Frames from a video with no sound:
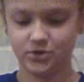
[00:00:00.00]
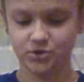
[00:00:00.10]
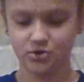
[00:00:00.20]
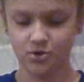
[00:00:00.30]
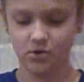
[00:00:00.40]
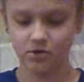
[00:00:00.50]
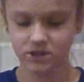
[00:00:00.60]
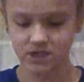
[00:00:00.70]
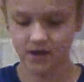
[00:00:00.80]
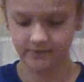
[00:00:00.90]
So
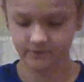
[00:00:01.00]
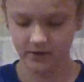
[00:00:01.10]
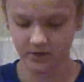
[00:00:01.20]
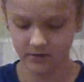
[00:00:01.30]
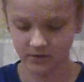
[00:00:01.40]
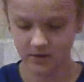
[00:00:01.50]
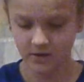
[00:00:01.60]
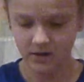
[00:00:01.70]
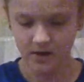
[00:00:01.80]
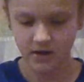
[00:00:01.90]
satisfying.
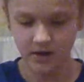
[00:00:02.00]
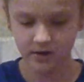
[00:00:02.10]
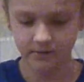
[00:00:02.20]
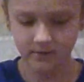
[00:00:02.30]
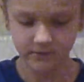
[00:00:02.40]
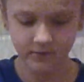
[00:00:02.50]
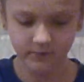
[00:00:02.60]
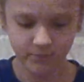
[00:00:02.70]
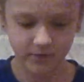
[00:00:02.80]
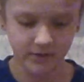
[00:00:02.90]
And this is
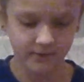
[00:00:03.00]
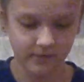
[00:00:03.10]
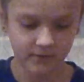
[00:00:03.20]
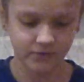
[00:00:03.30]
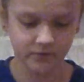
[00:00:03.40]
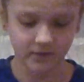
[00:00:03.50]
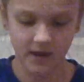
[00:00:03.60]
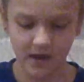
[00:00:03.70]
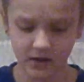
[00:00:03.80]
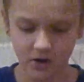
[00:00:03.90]
pretty easy to just
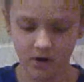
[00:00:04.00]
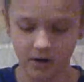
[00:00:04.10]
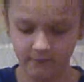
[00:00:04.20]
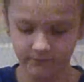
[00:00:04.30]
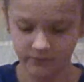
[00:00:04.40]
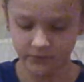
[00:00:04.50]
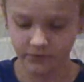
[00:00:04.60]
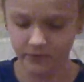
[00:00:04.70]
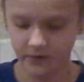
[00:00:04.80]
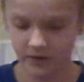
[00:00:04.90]
take off
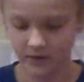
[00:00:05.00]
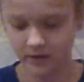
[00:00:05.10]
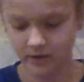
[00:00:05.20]
the